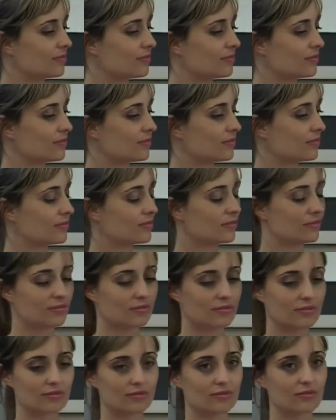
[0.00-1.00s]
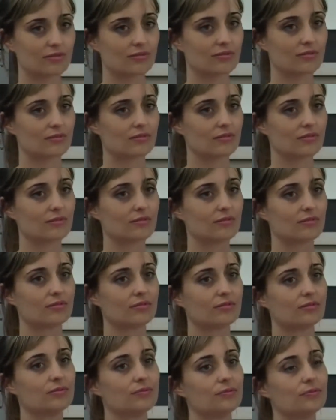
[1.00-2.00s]

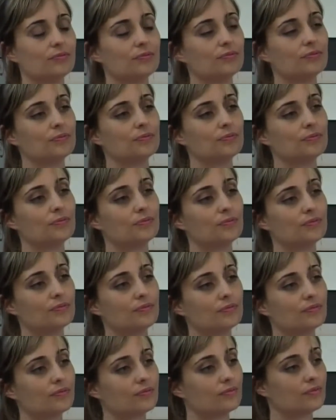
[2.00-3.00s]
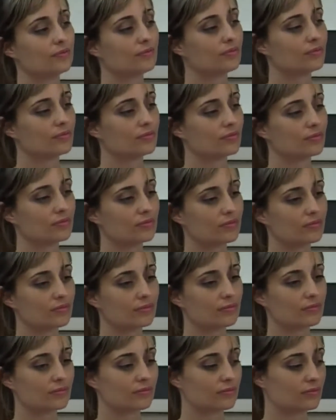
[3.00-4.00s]

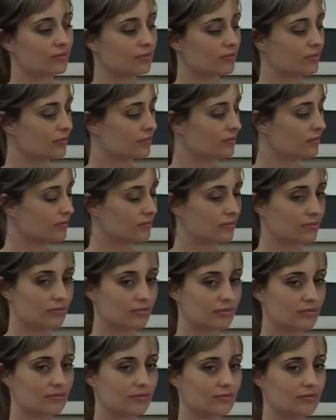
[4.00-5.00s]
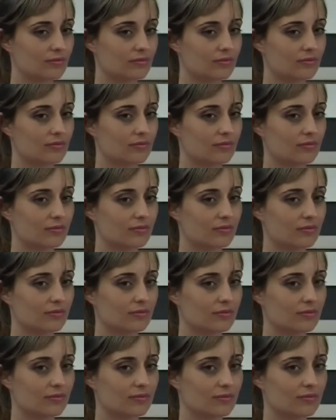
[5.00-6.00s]

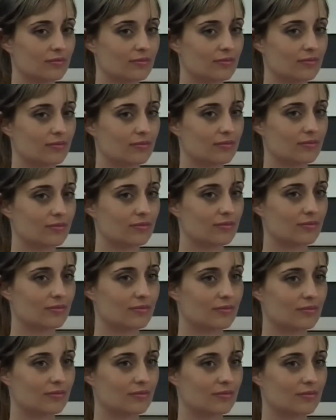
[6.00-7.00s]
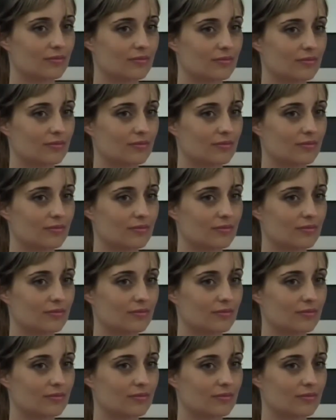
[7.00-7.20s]
No words are spoken by the person on screen.